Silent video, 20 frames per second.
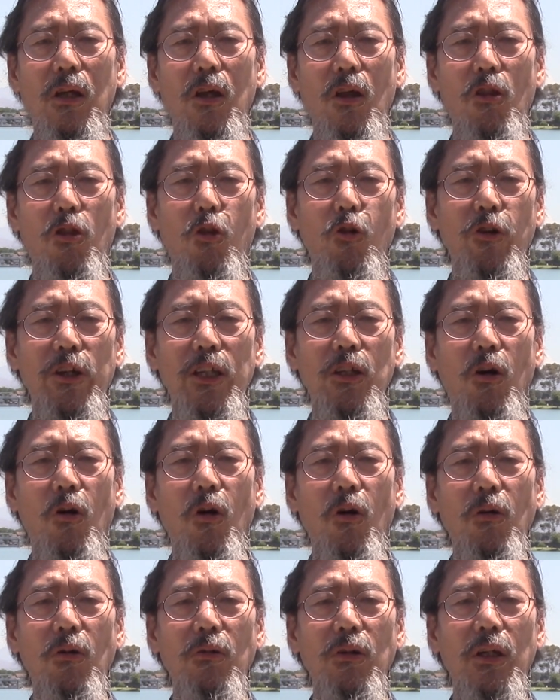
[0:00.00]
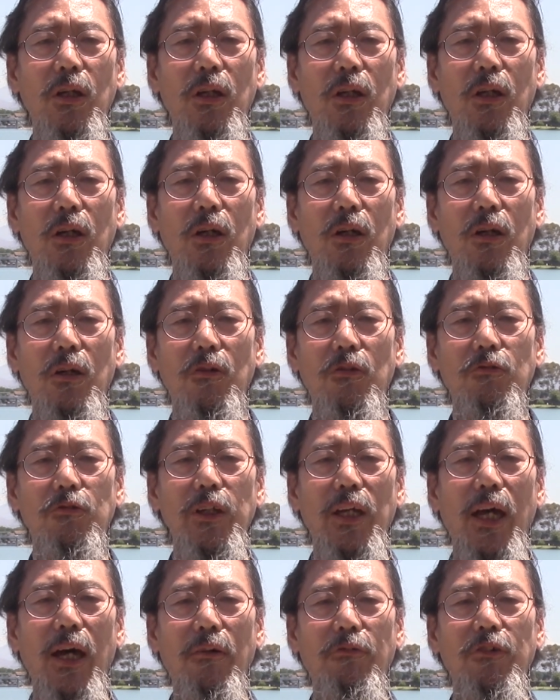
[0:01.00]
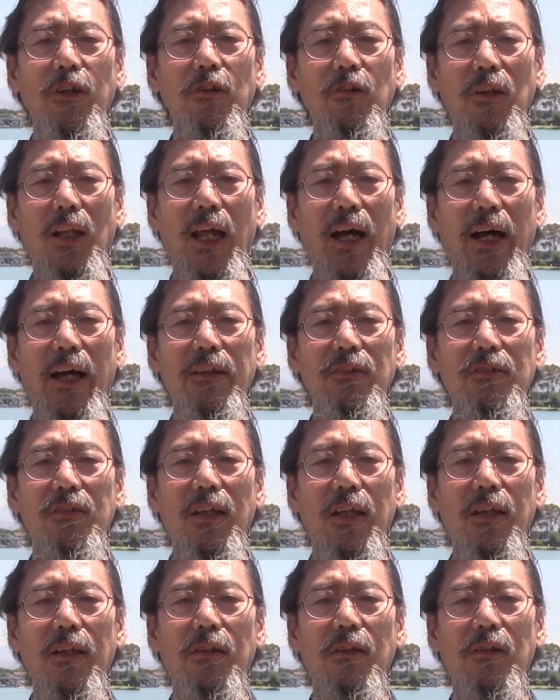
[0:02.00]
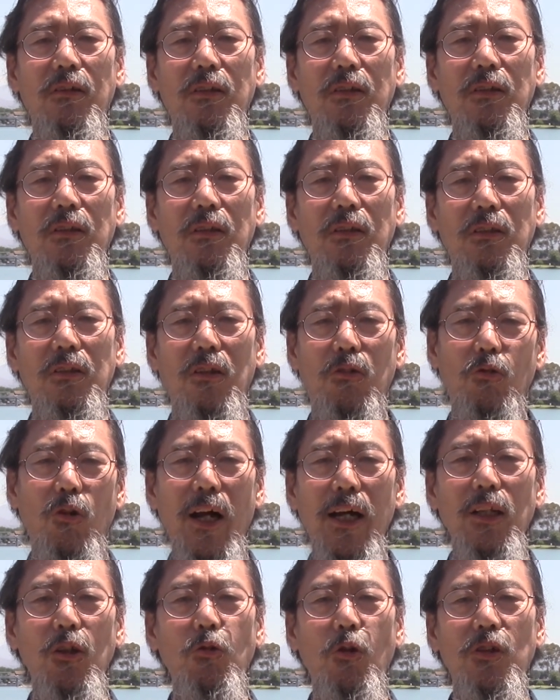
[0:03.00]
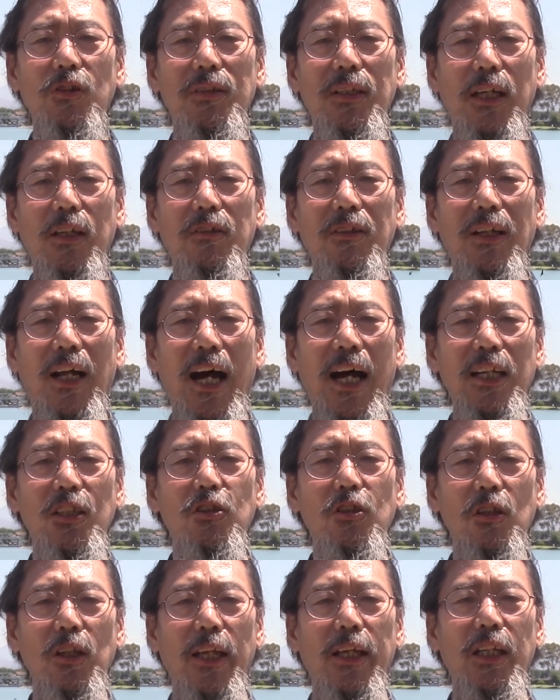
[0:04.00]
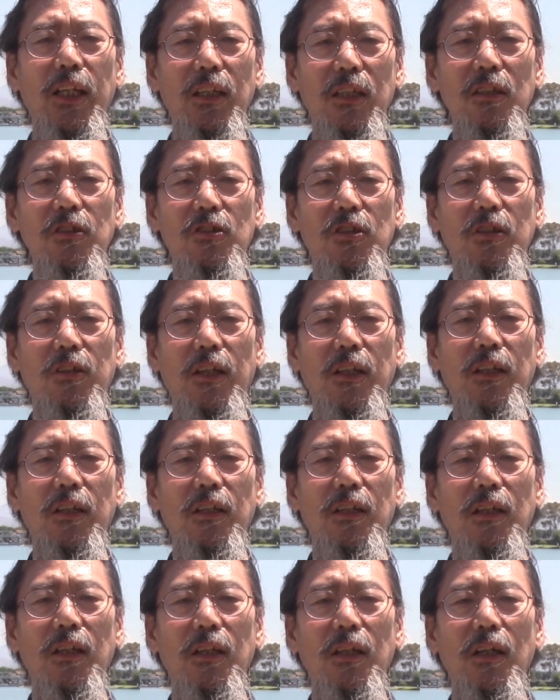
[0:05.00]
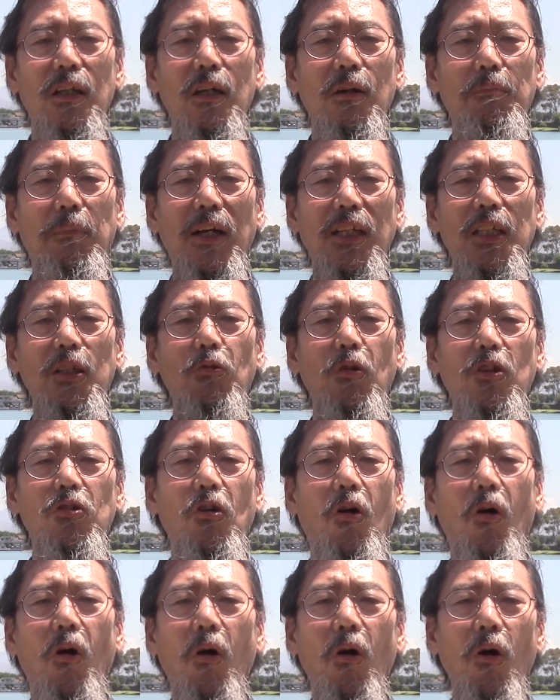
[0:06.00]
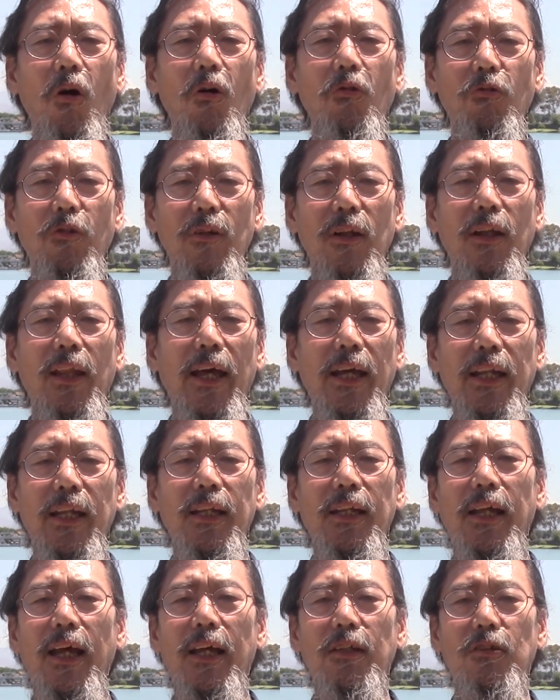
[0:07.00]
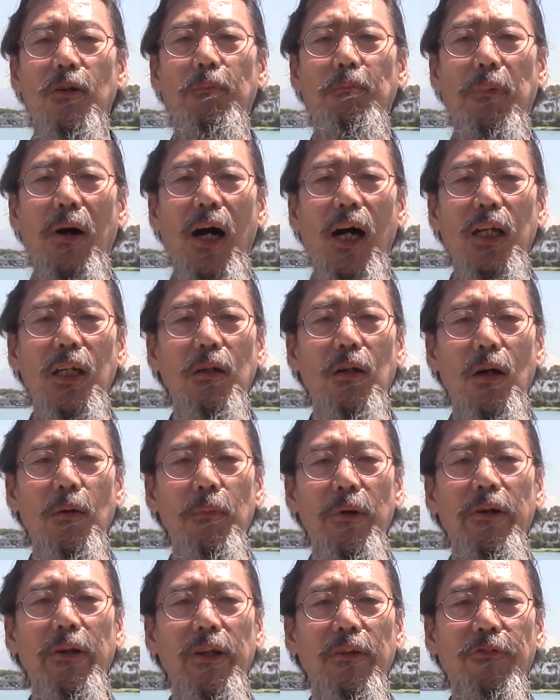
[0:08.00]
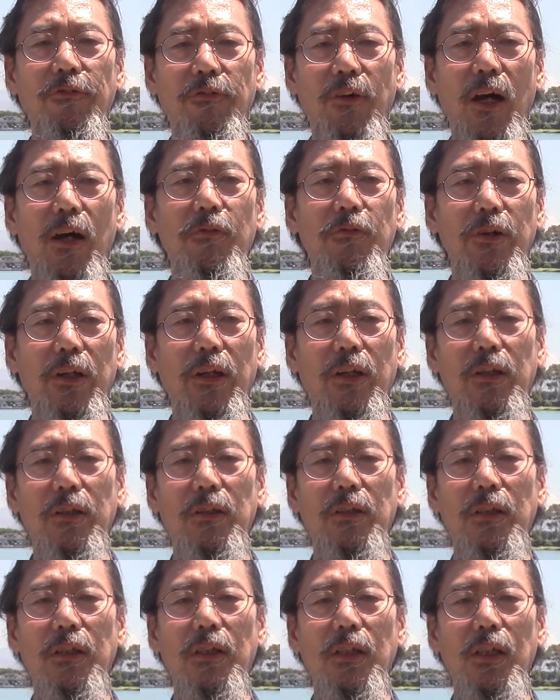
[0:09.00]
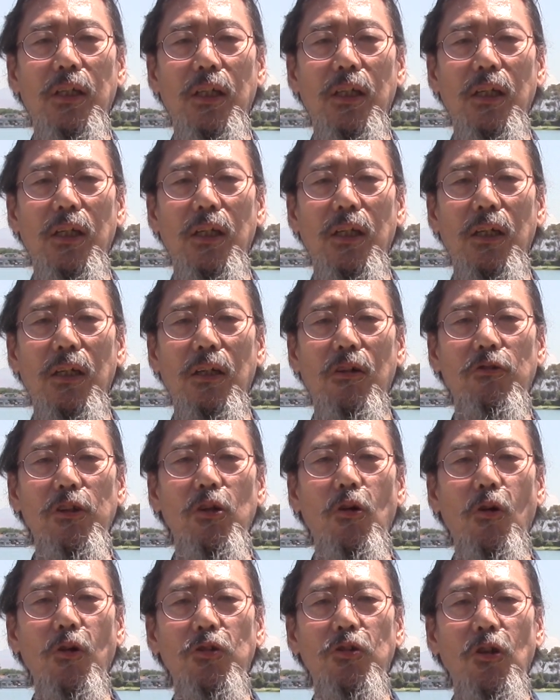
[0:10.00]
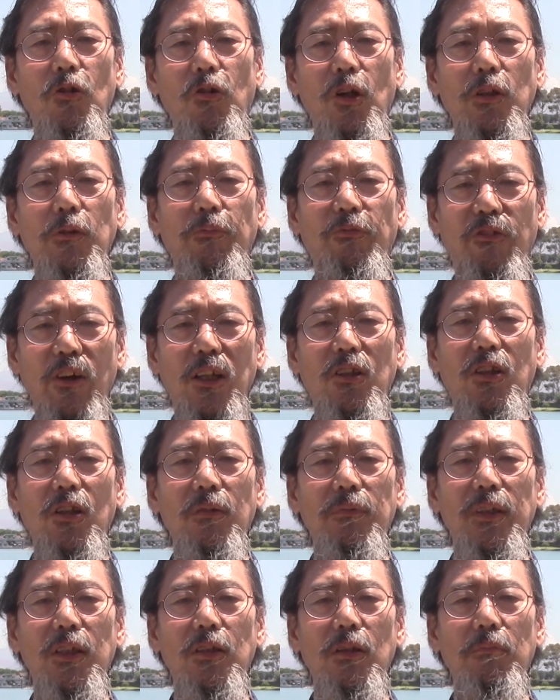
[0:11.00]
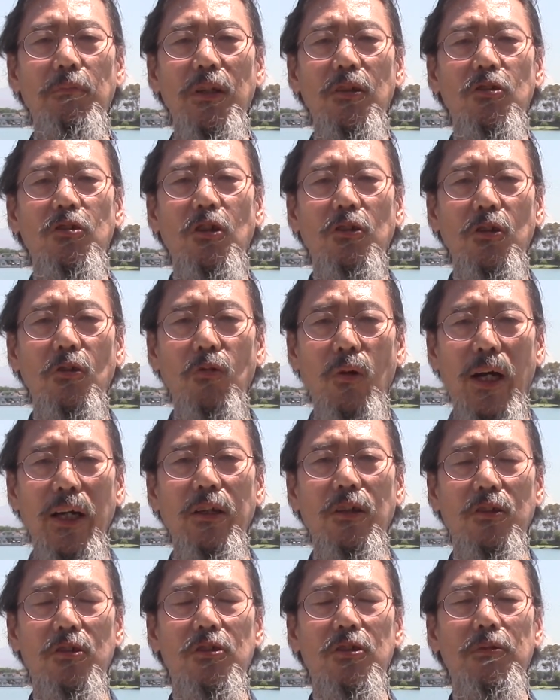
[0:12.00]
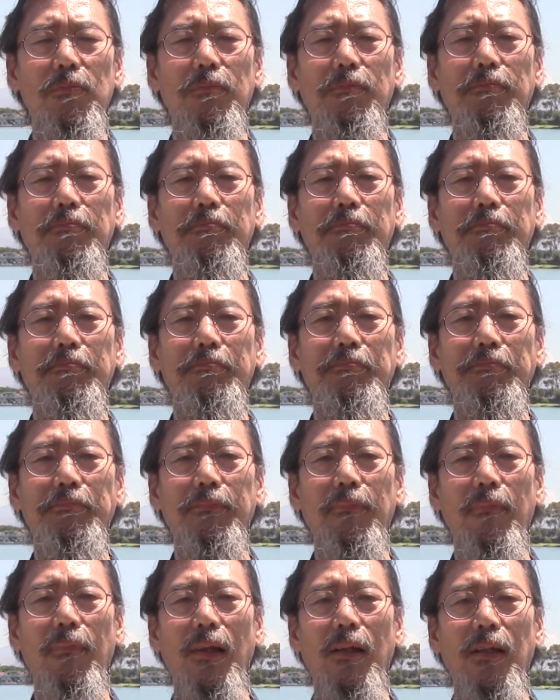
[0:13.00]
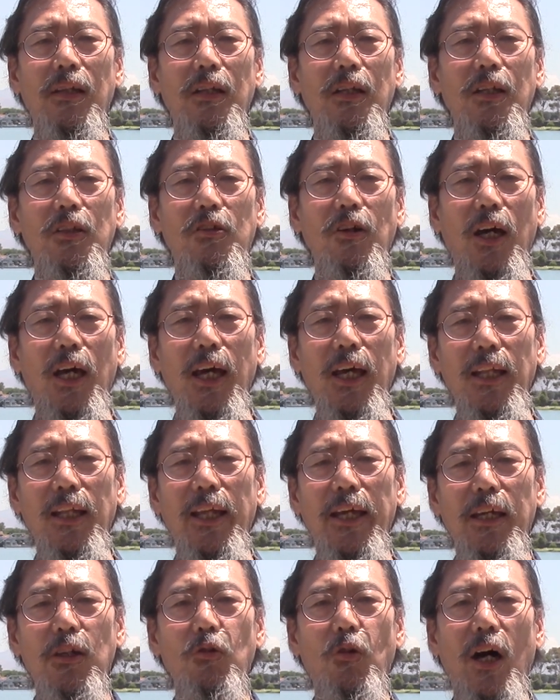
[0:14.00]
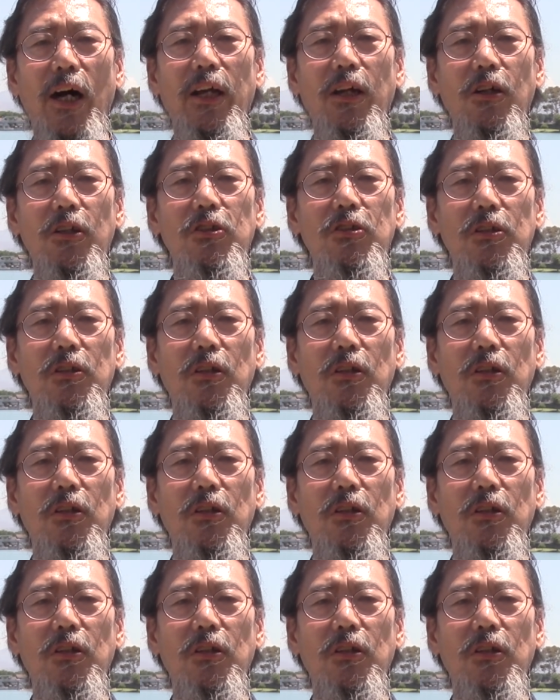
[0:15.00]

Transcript: Through it all, we have realized that the riot was not an isolated incident, but it was all related as a part of American fabric. We also were victims in the midst of the riots. The LA riots